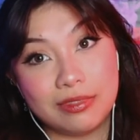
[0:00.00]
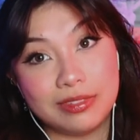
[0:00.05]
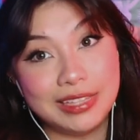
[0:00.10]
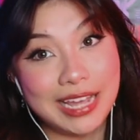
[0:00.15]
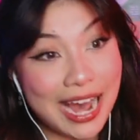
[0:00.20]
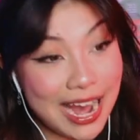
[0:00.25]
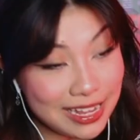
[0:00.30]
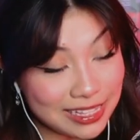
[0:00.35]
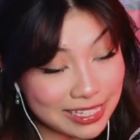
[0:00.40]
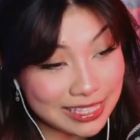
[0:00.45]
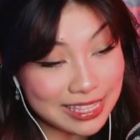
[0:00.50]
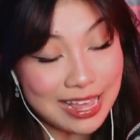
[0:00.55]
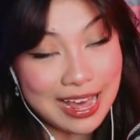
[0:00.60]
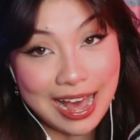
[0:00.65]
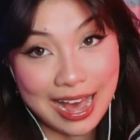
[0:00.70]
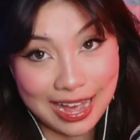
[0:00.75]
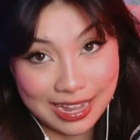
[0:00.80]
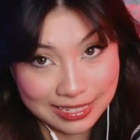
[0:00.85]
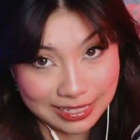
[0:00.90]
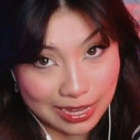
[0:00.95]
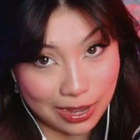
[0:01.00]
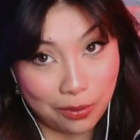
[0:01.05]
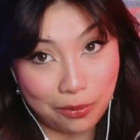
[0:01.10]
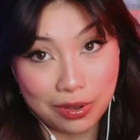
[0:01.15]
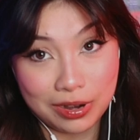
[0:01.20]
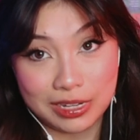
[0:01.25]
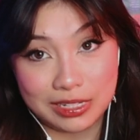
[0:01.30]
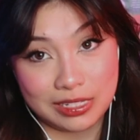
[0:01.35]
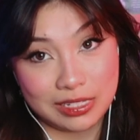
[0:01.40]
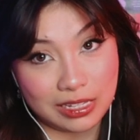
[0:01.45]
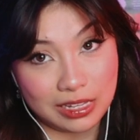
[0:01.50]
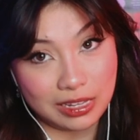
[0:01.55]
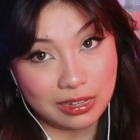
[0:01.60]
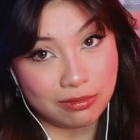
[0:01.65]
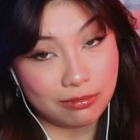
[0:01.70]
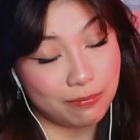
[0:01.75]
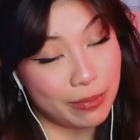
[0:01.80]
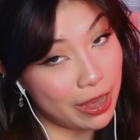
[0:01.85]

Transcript: That's the ass I want to see.